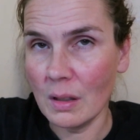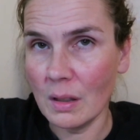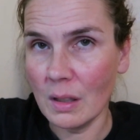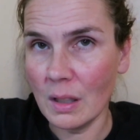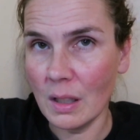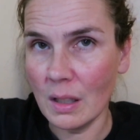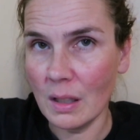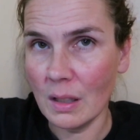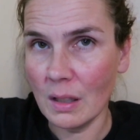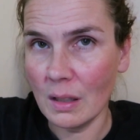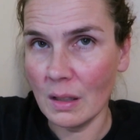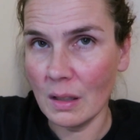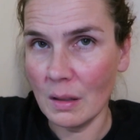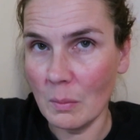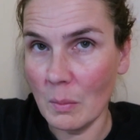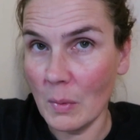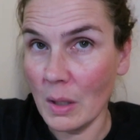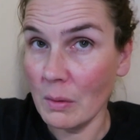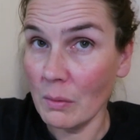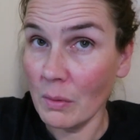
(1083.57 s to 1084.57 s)
get
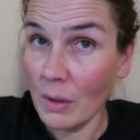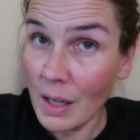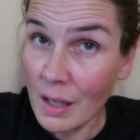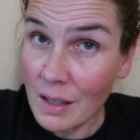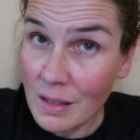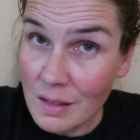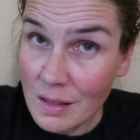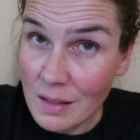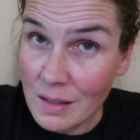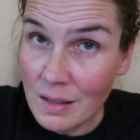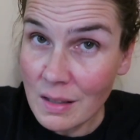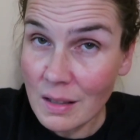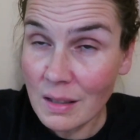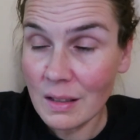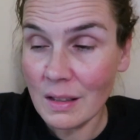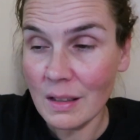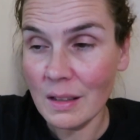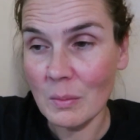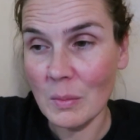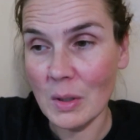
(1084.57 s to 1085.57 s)
my rest,
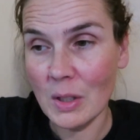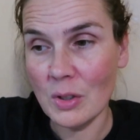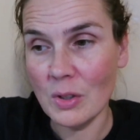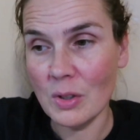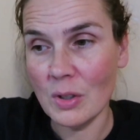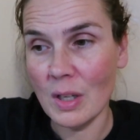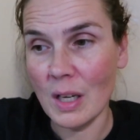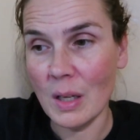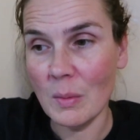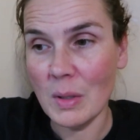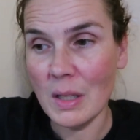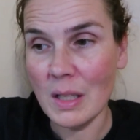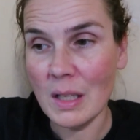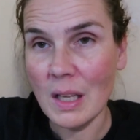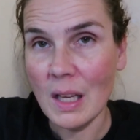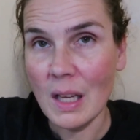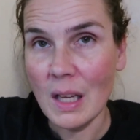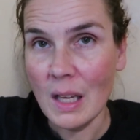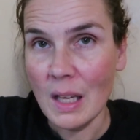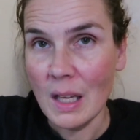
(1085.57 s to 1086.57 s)
make sure Ebby
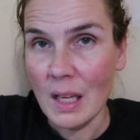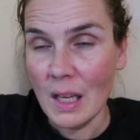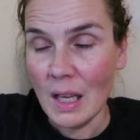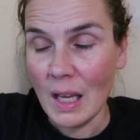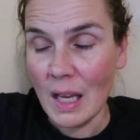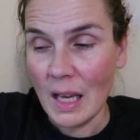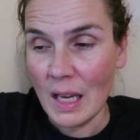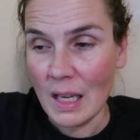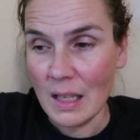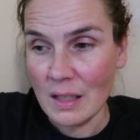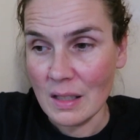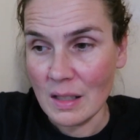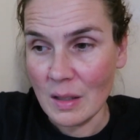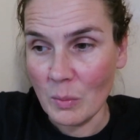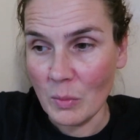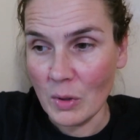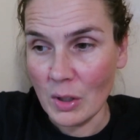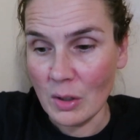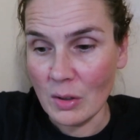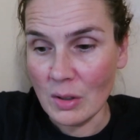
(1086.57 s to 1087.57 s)
has
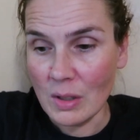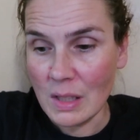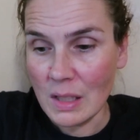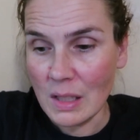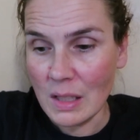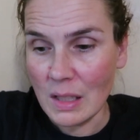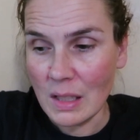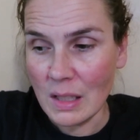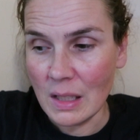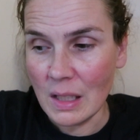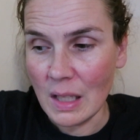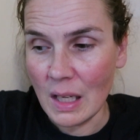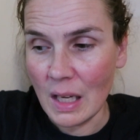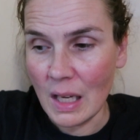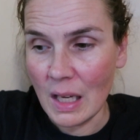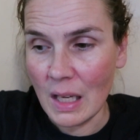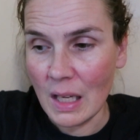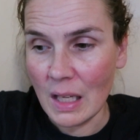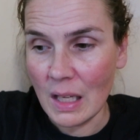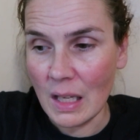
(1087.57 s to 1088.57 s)
something good to eat,
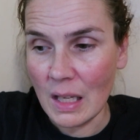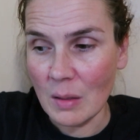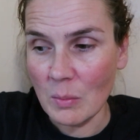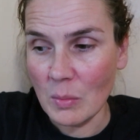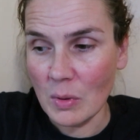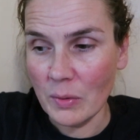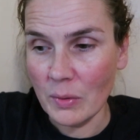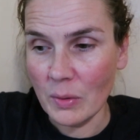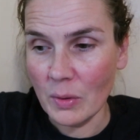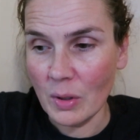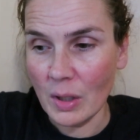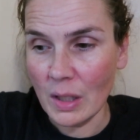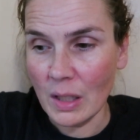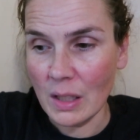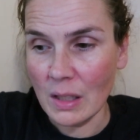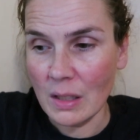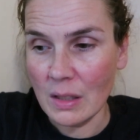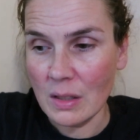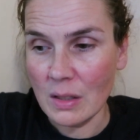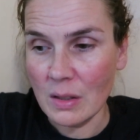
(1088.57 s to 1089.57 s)
and before I
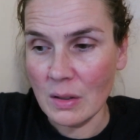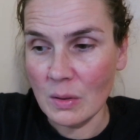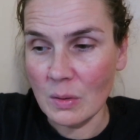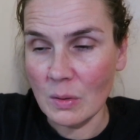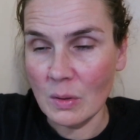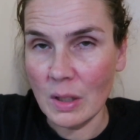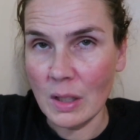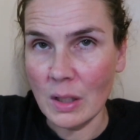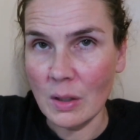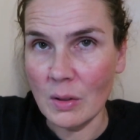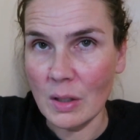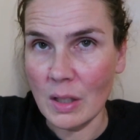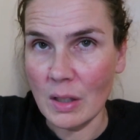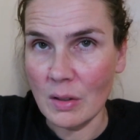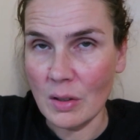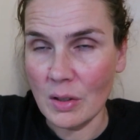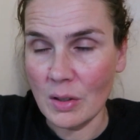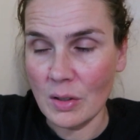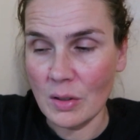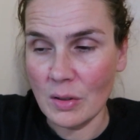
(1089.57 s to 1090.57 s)
can do like go down
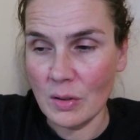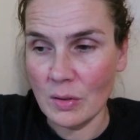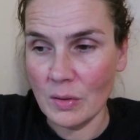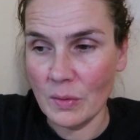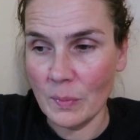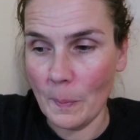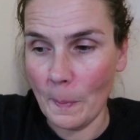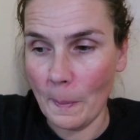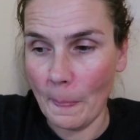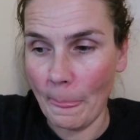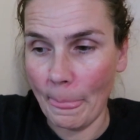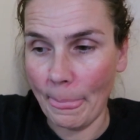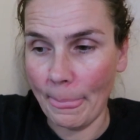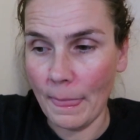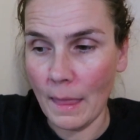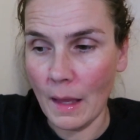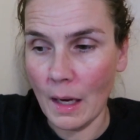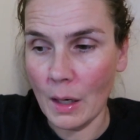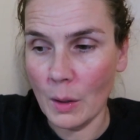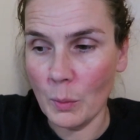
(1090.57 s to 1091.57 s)
our
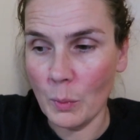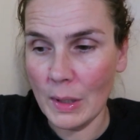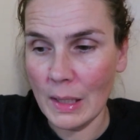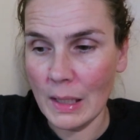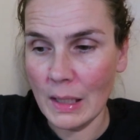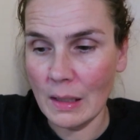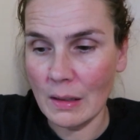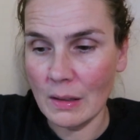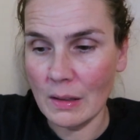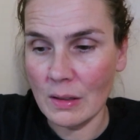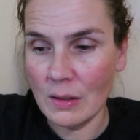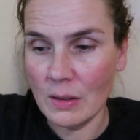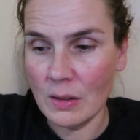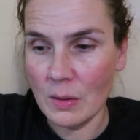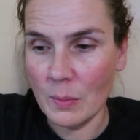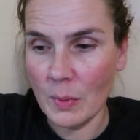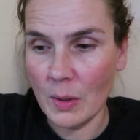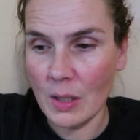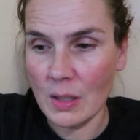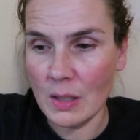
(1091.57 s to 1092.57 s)
waiting list,
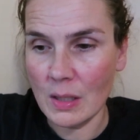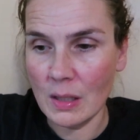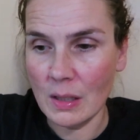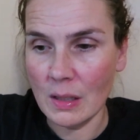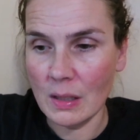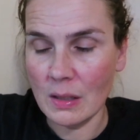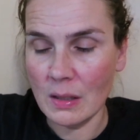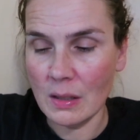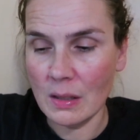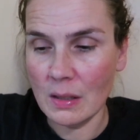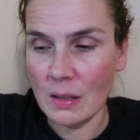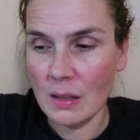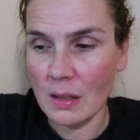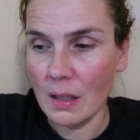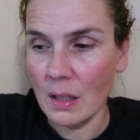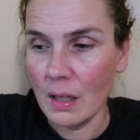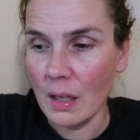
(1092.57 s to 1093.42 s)
deposit list.